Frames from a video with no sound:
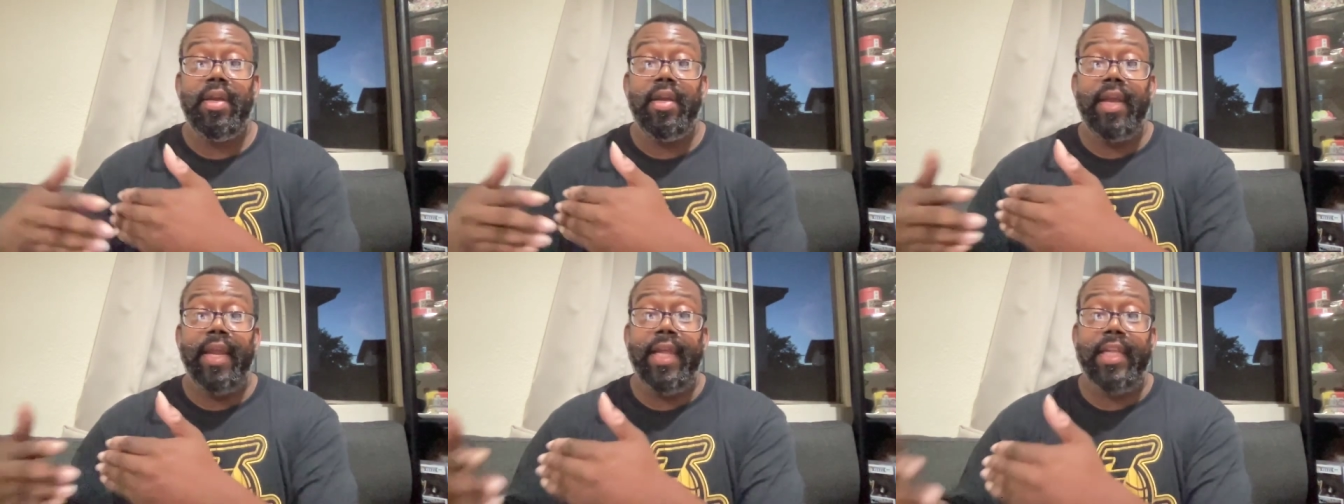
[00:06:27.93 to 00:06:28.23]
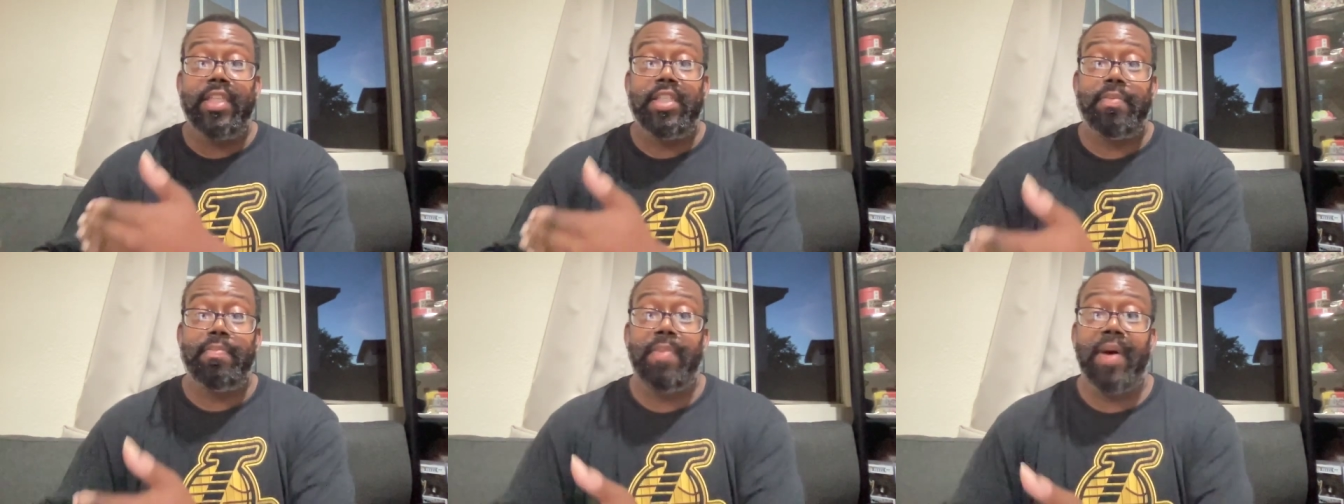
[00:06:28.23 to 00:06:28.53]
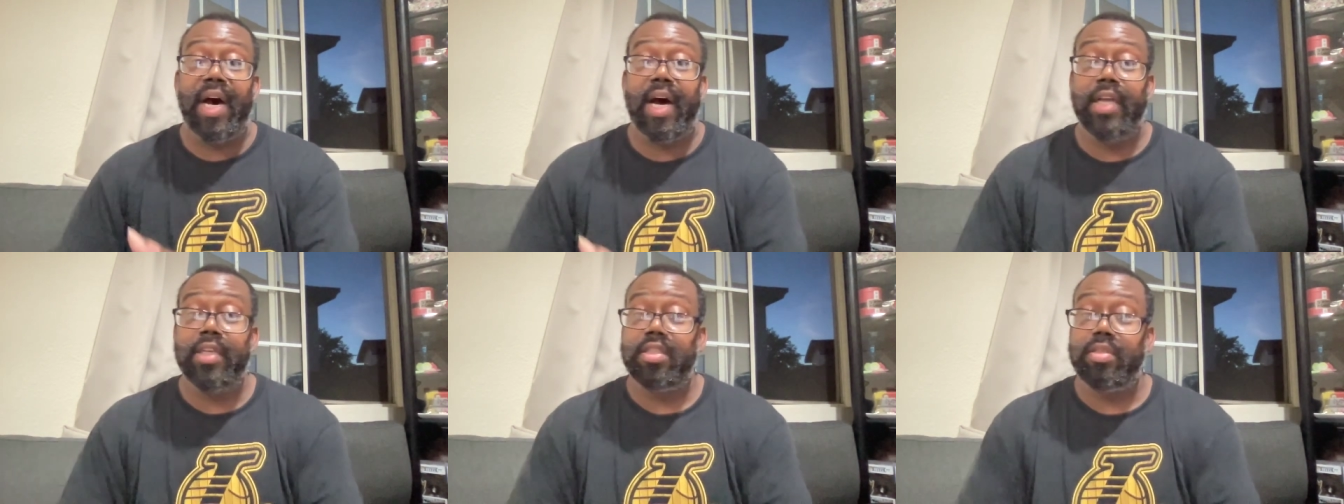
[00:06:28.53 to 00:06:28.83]
in
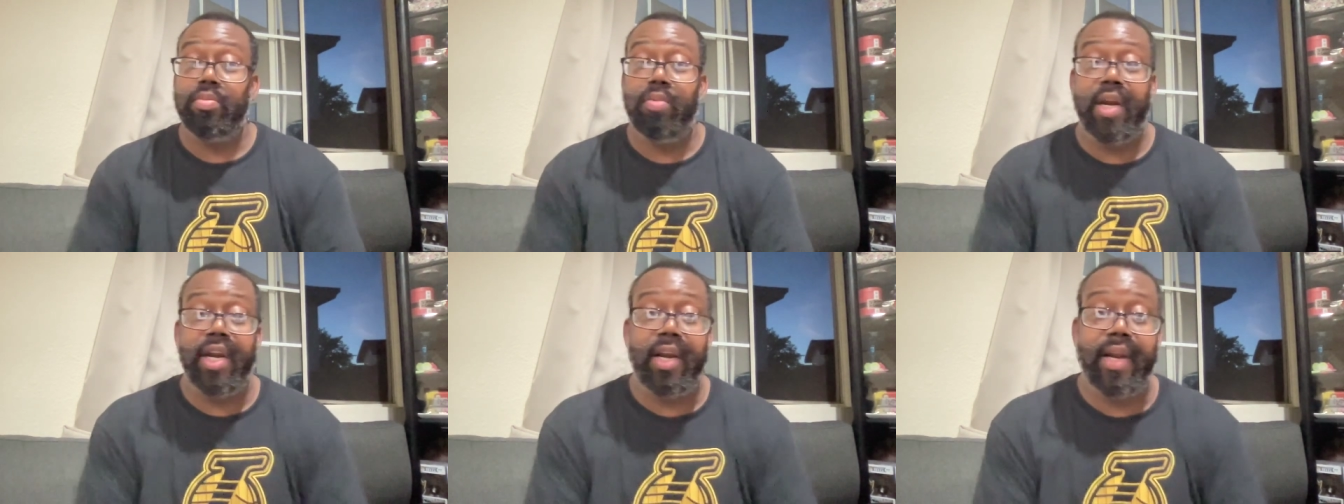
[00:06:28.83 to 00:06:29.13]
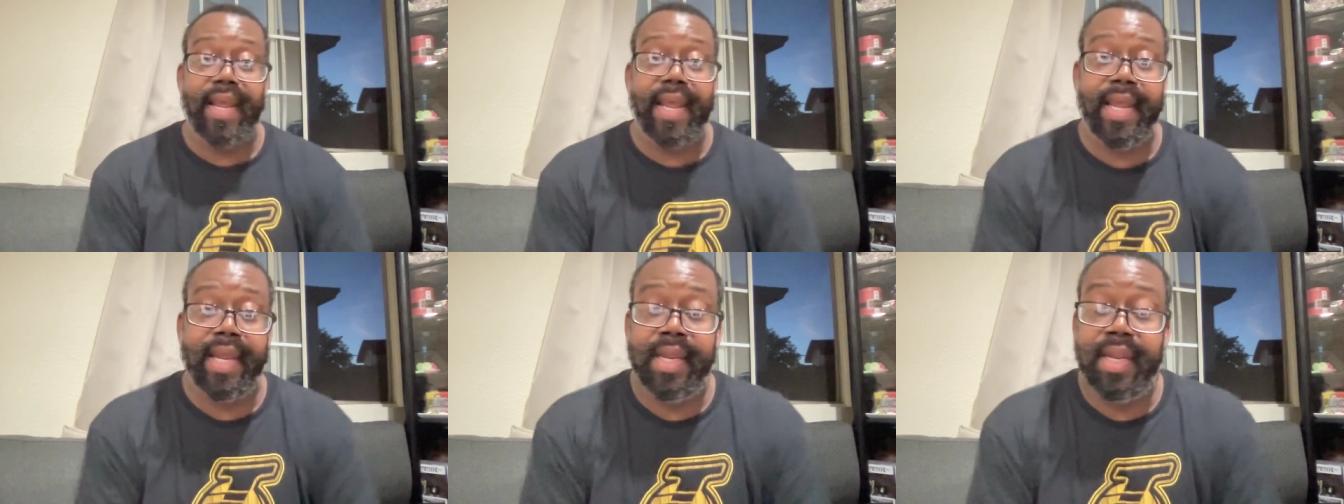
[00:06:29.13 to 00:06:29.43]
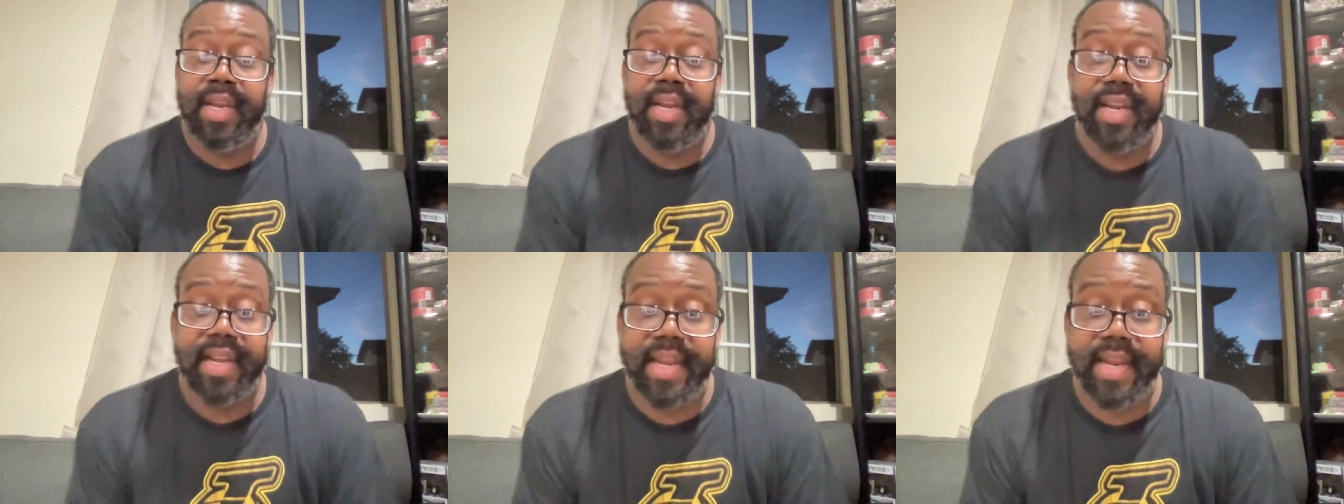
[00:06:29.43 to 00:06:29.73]
spots where they
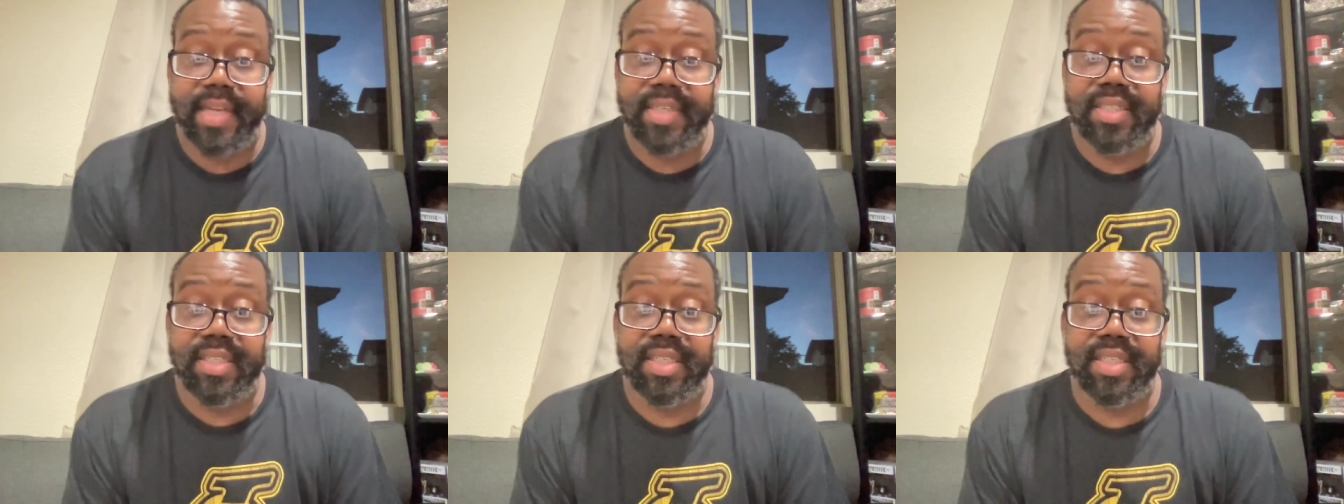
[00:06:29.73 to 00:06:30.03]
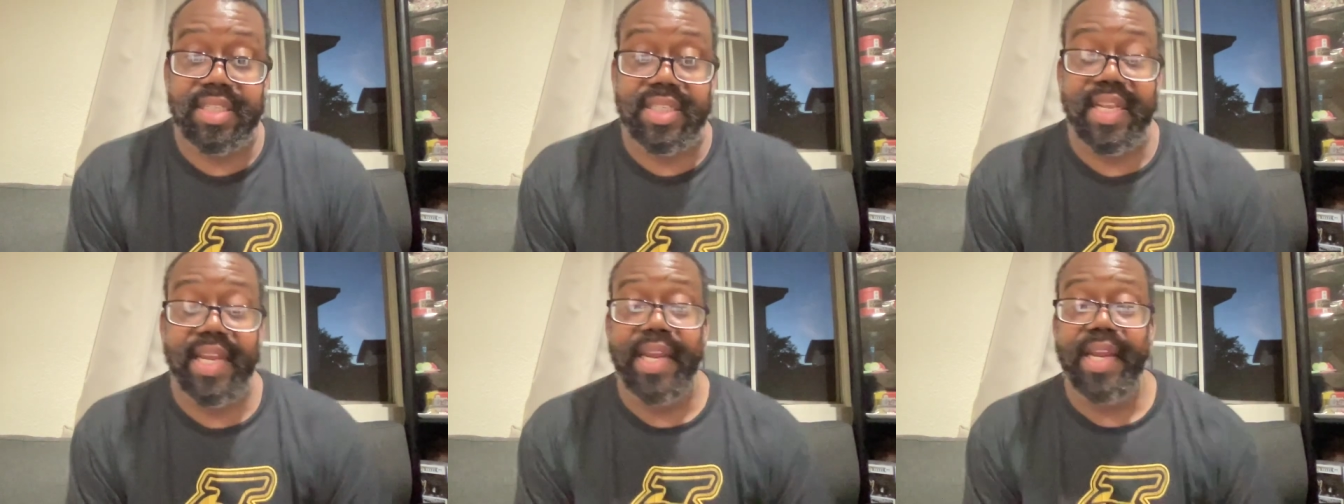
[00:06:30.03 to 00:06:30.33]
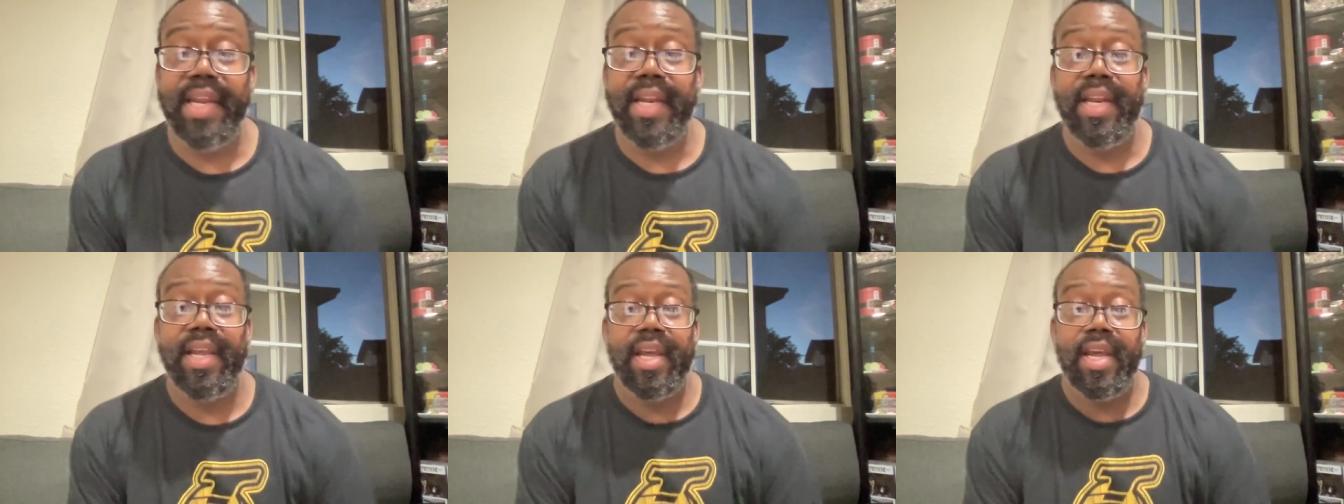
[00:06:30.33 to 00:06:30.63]
can
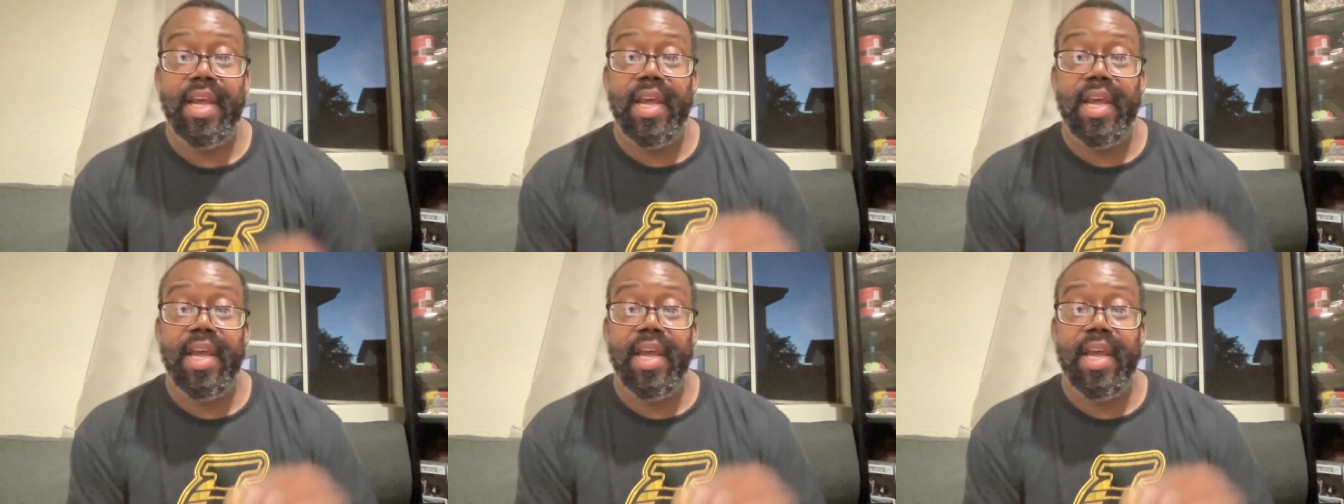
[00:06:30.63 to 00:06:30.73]
succeed.